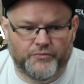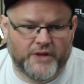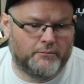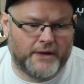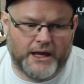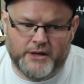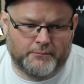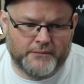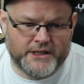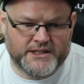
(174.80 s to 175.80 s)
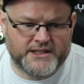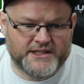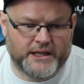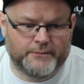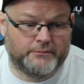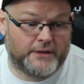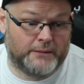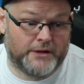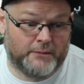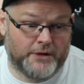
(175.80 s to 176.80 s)
Maybe I'm missing something,
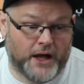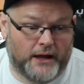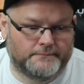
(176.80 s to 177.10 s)
maybe I'm not.